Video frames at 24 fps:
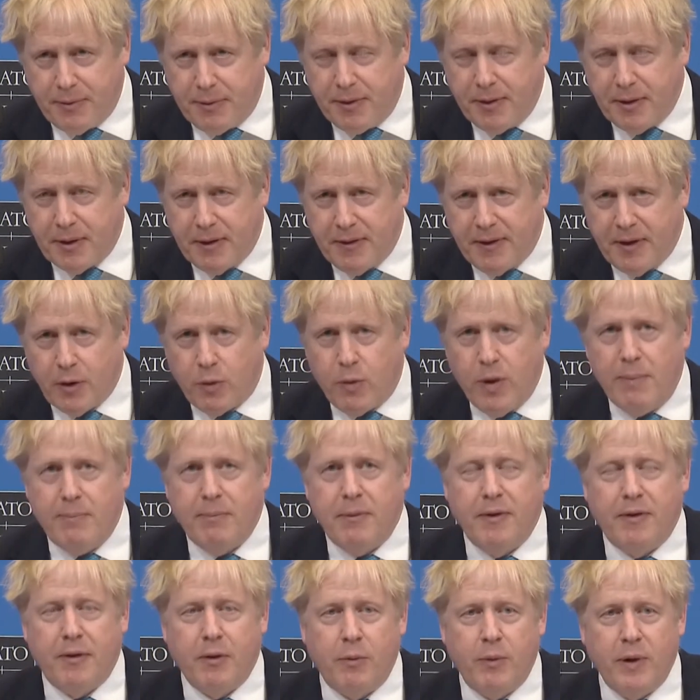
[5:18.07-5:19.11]
the, the
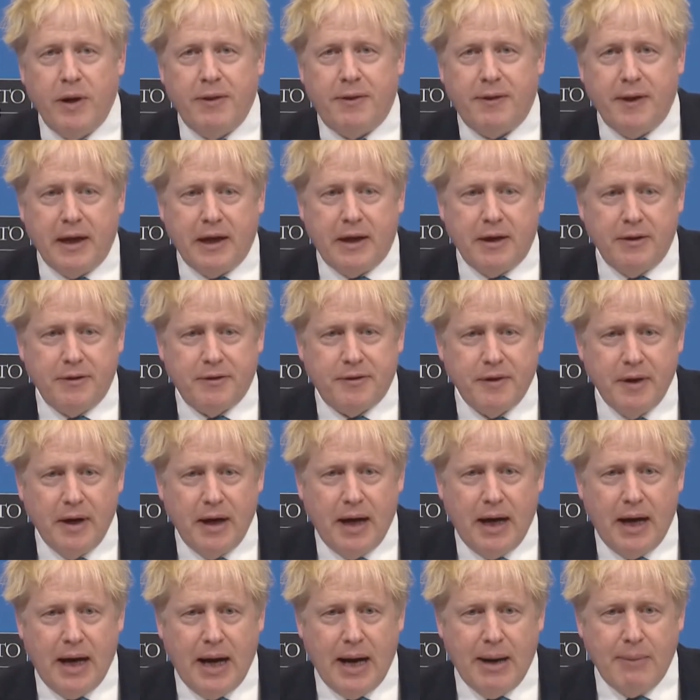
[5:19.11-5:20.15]
equipment that we think is
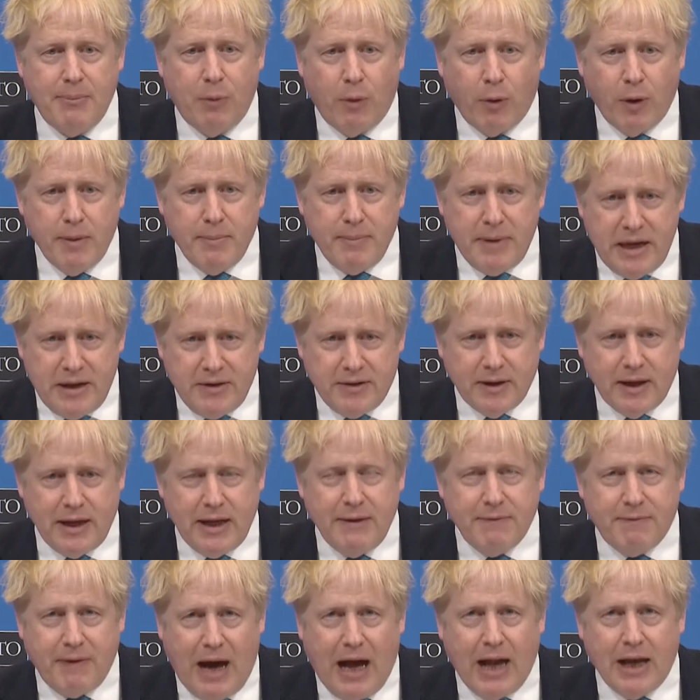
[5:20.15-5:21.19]
uh, more
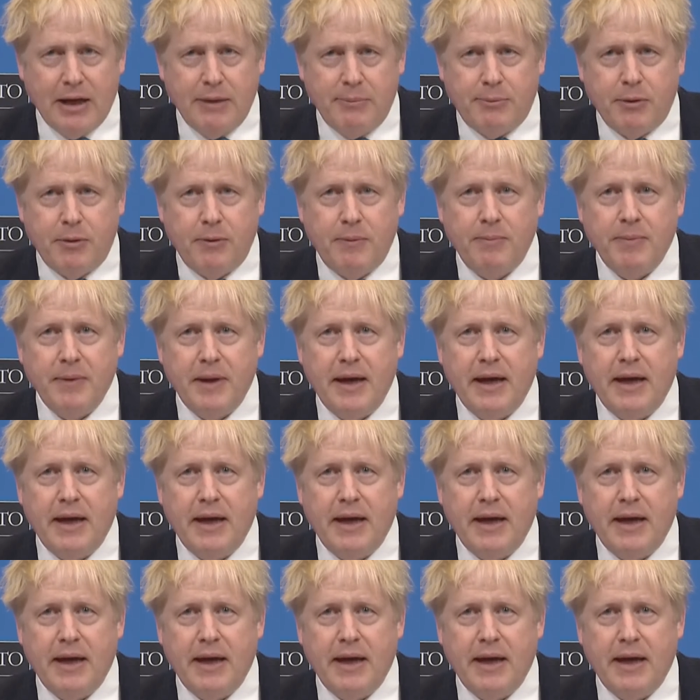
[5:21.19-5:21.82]
immediately valuable